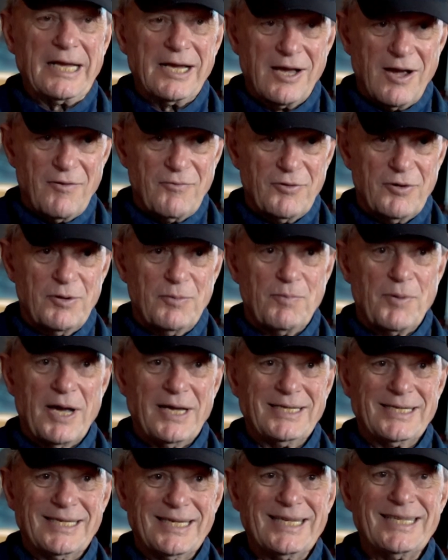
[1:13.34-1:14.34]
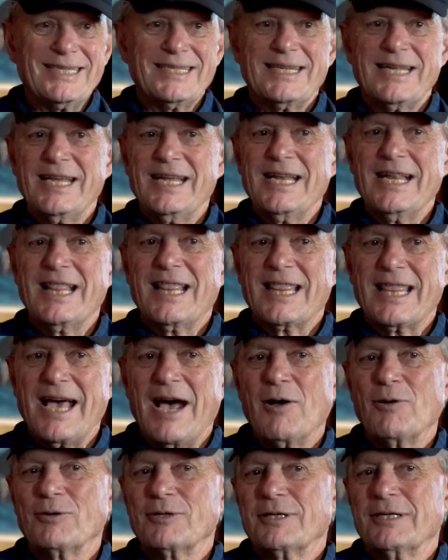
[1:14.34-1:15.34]
covered by
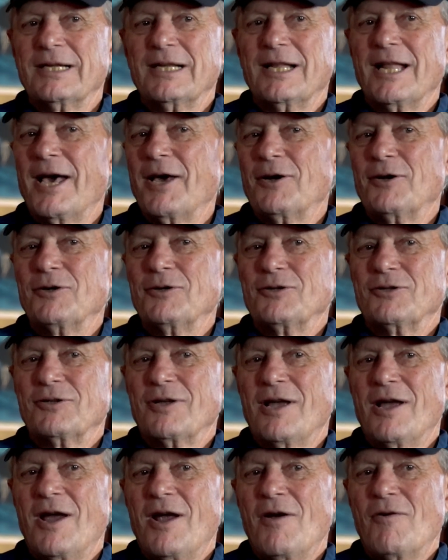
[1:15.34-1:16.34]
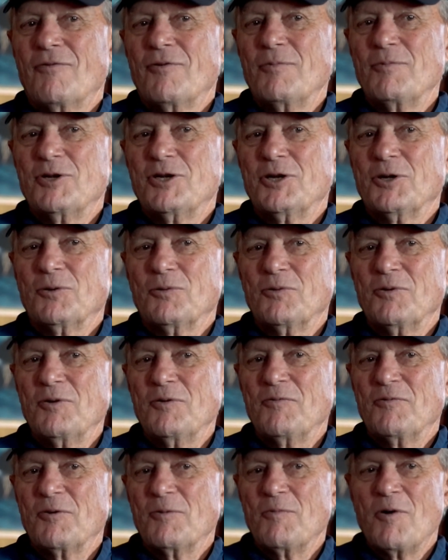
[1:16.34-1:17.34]
16,000 letters from
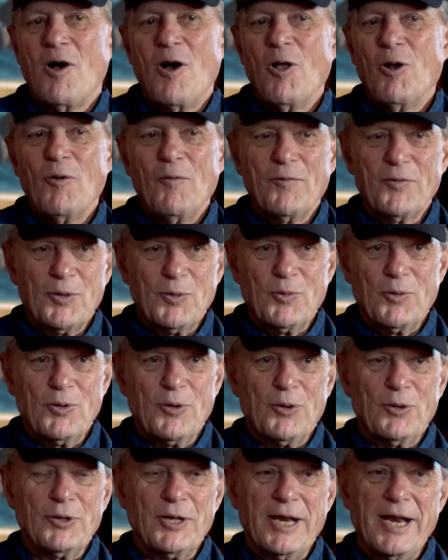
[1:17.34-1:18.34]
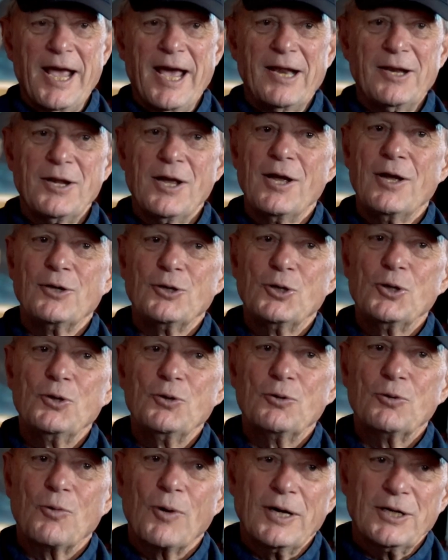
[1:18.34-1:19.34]
children from all over the world that had
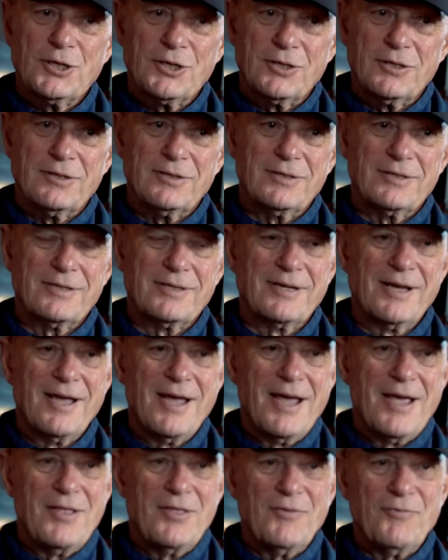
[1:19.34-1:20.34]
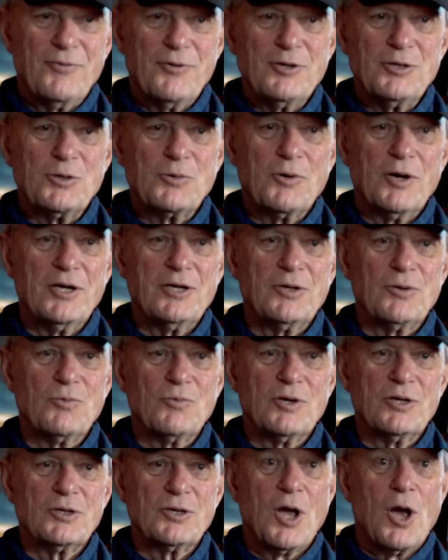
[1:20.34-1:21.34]
two questions. The first question
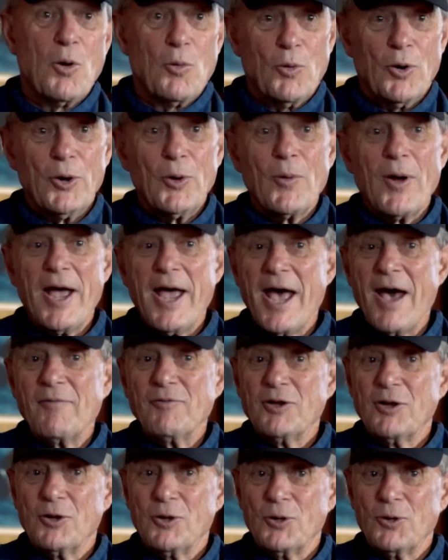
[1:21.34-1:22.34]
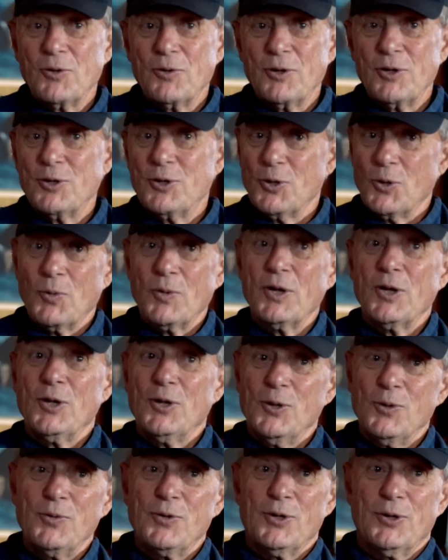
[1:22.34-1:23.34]
was, What do I have to do to do what
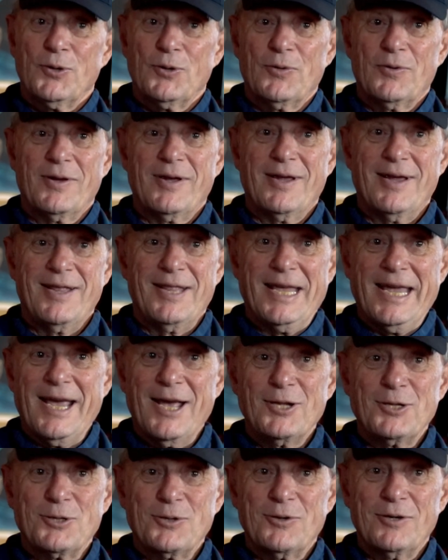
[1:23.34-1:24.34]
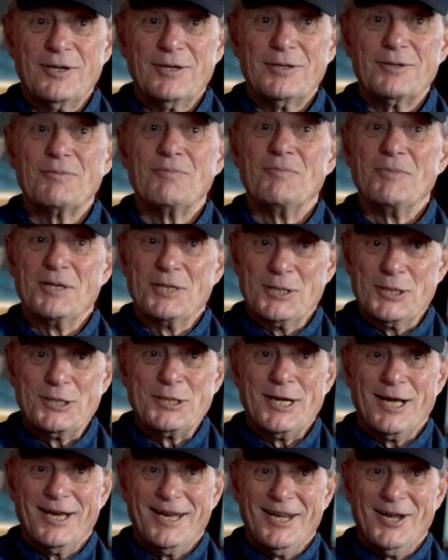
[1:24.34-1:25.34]
you do? And the answer is,
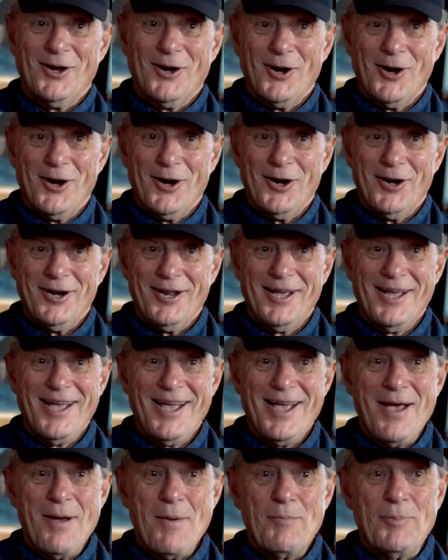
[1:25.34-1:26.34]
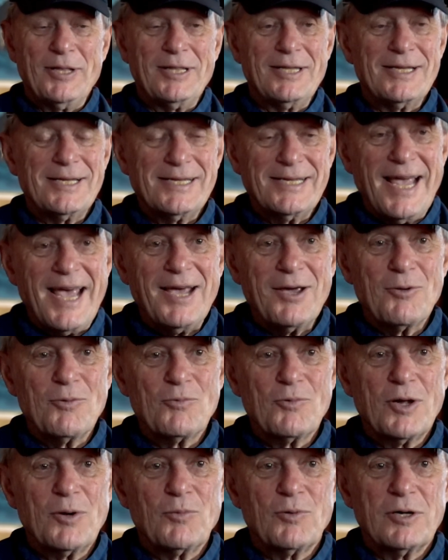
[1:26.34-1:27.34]
Study hard. But the second
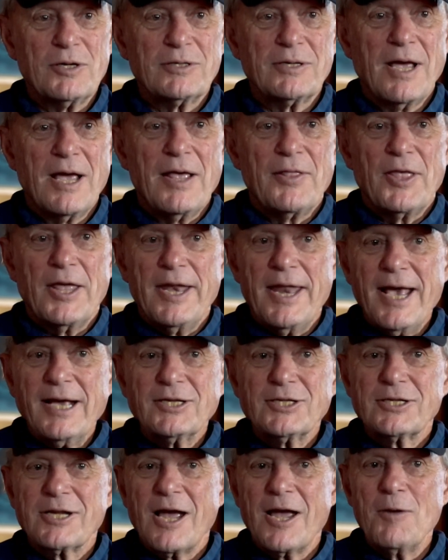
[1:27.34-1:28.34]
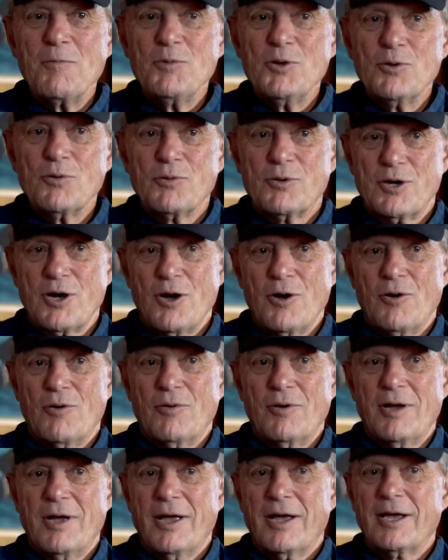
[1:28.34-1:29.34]
one was, The next time you
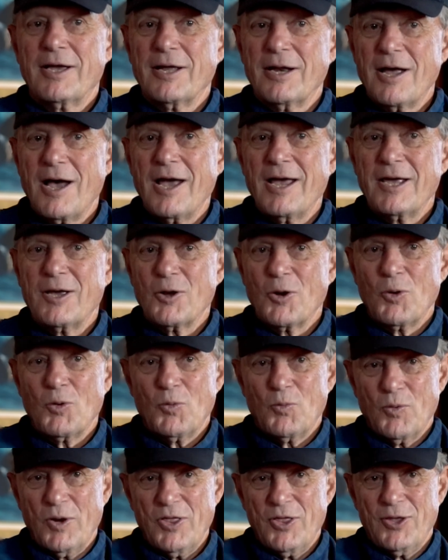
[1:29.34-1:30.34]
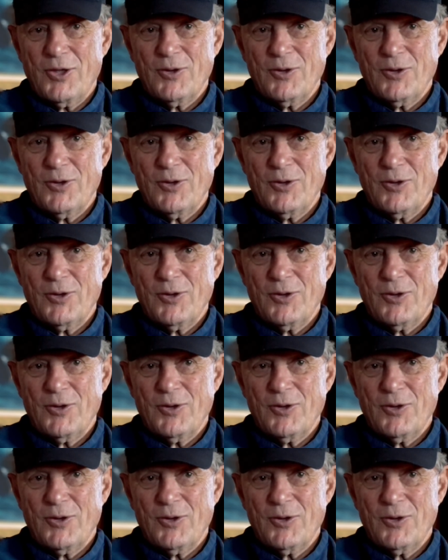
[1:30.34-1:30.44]
go, can I go with